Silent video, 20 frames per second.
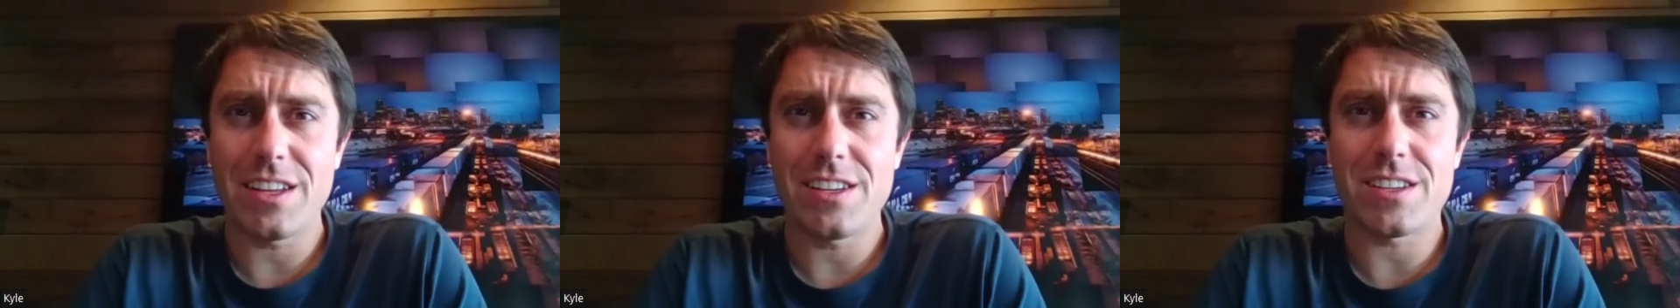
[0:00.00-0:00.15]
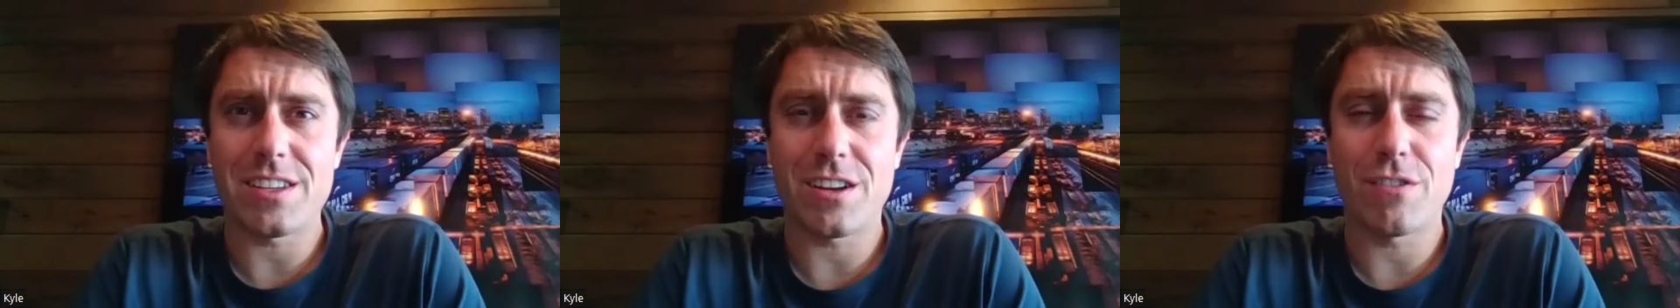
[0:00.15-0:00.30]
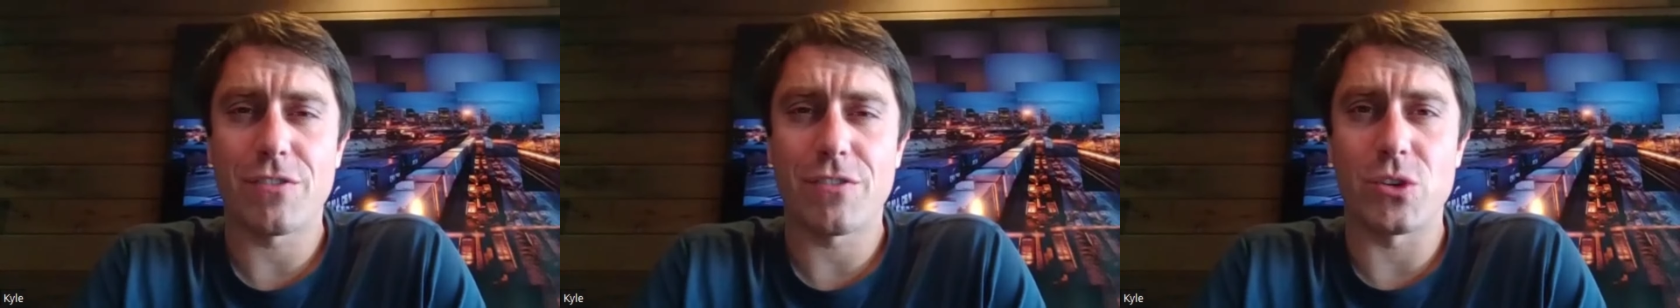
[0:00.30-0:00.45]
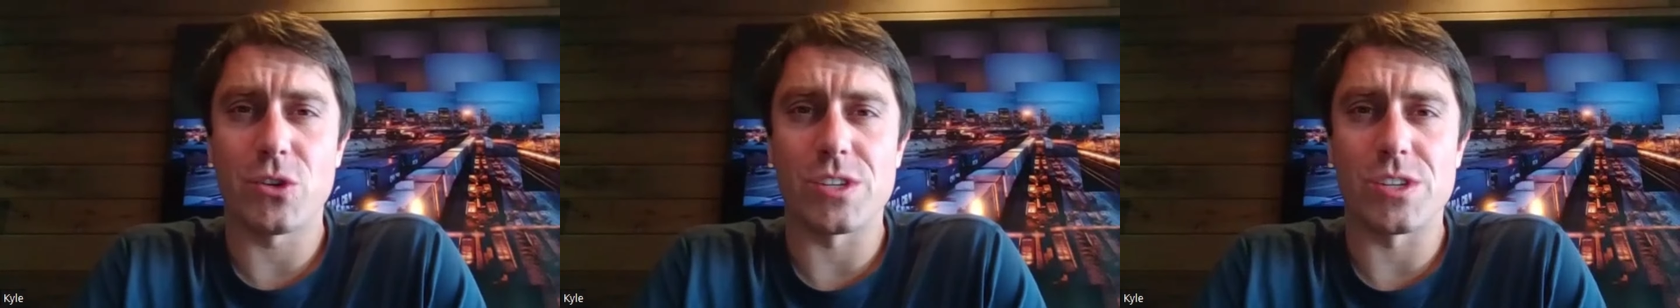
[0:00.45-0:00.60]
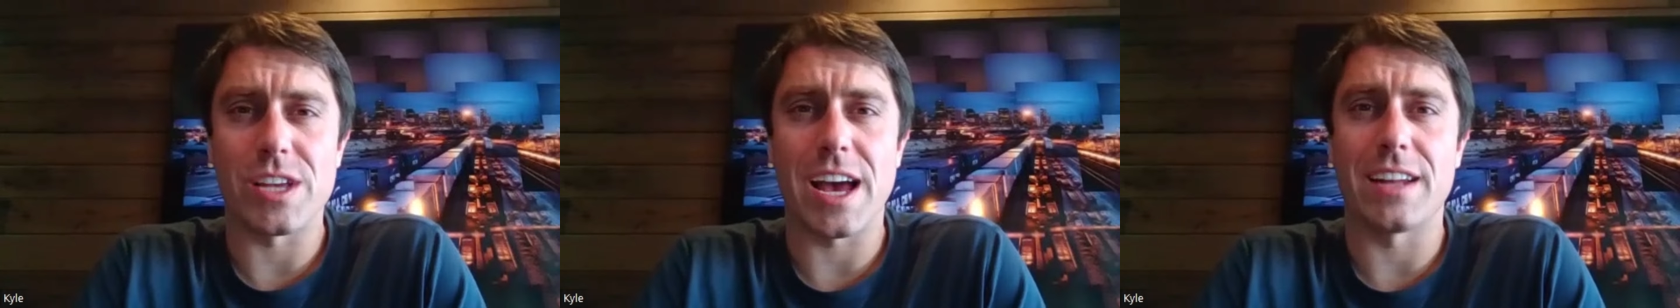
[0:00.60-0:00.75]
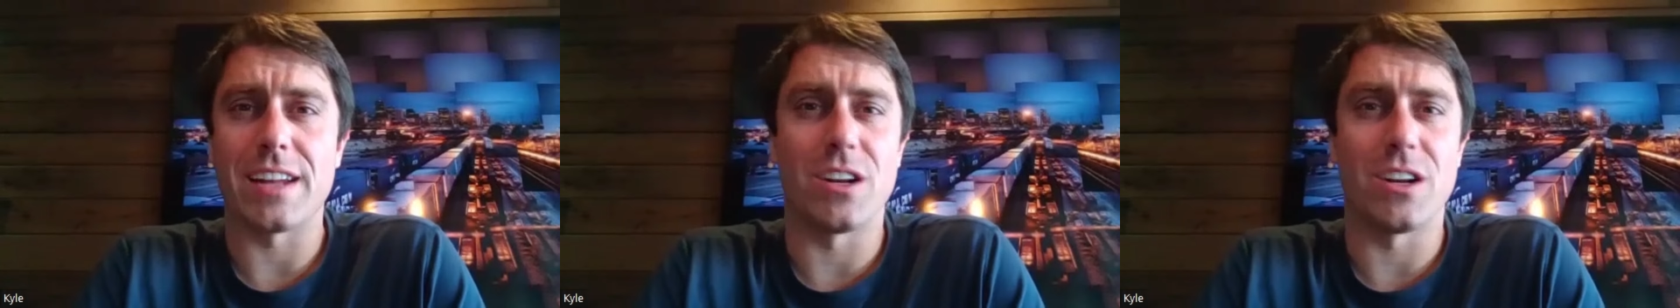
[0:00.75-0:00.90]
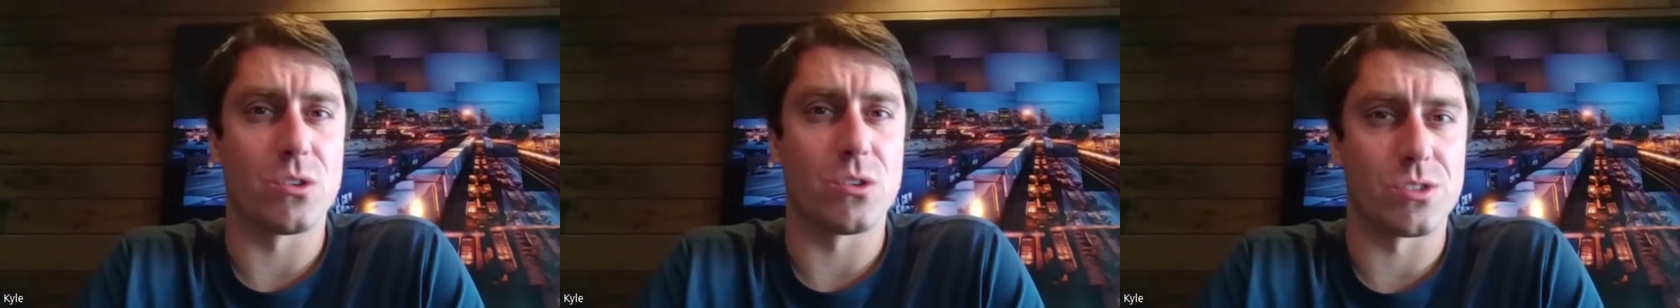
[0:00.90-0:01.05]
these interviews
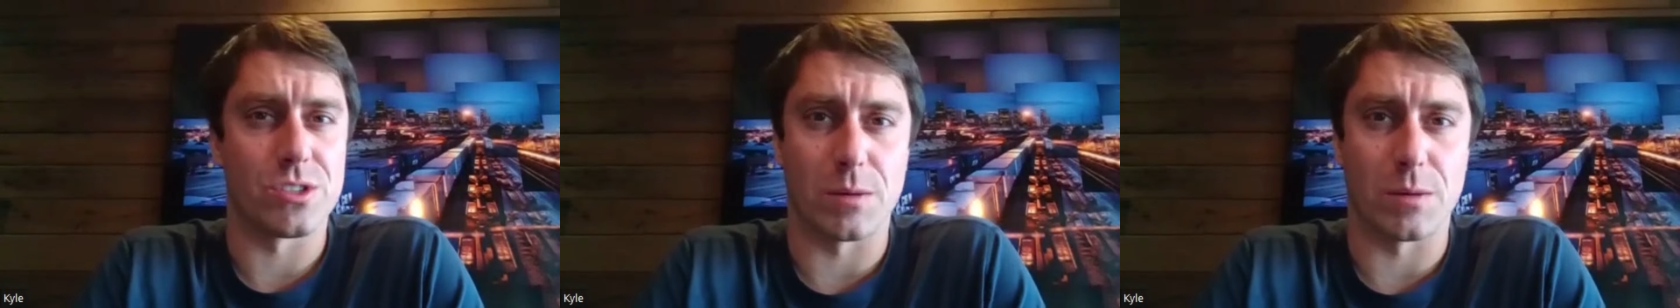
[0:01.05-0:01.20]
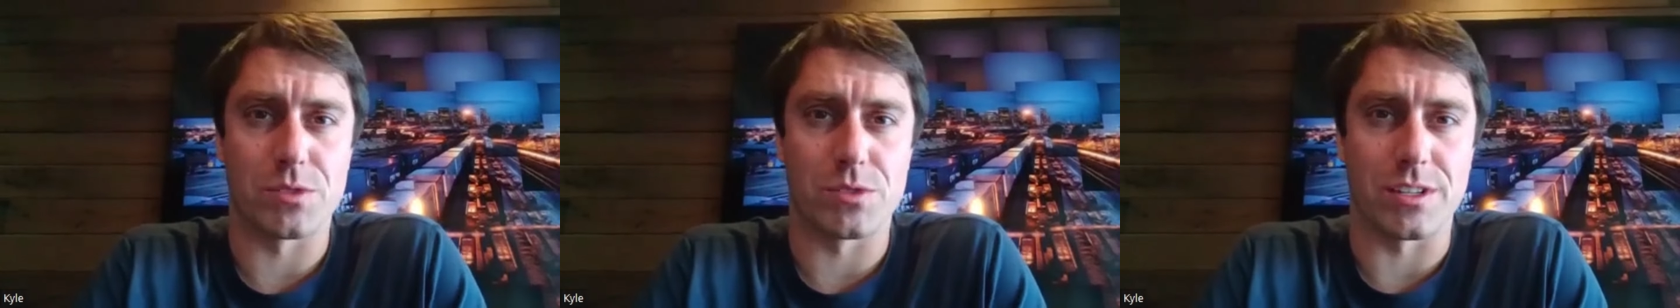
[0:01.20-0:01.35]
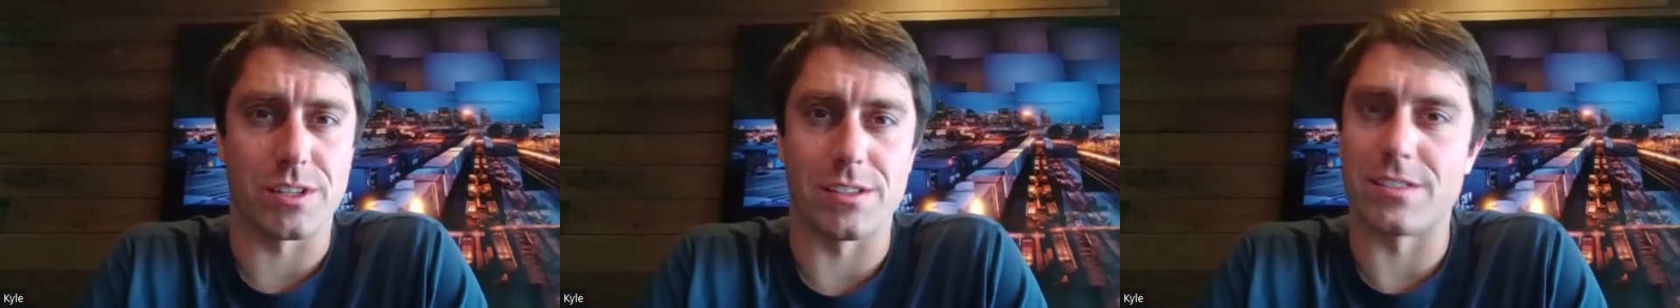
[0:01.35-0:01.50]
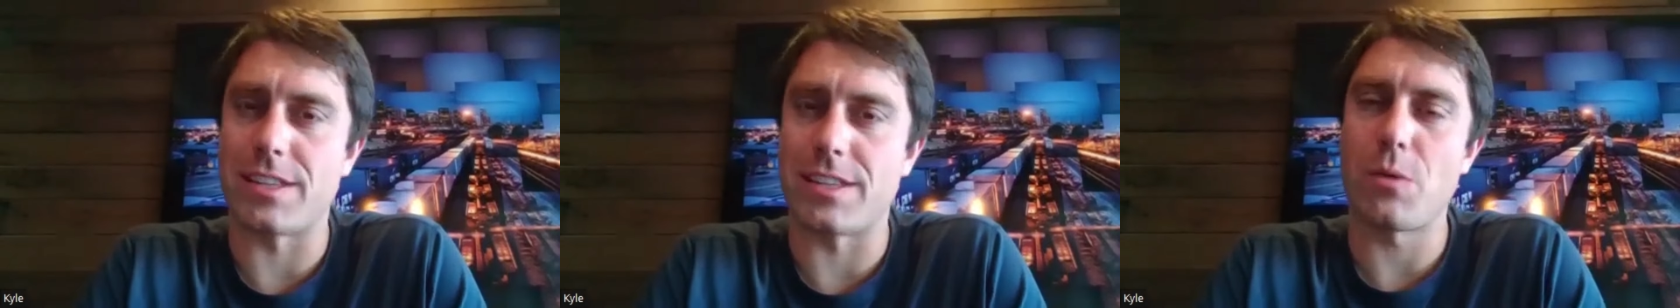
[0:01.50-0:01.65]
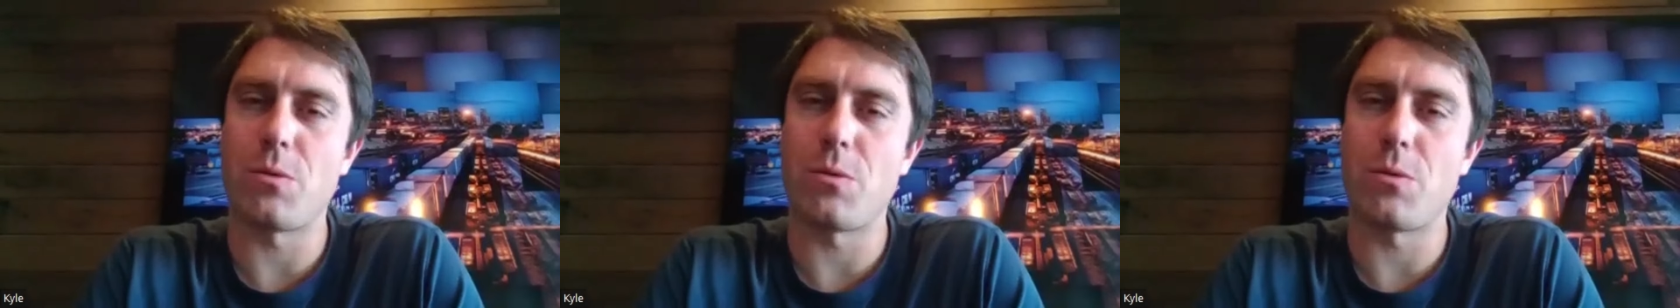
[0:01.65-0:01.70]
had no substance.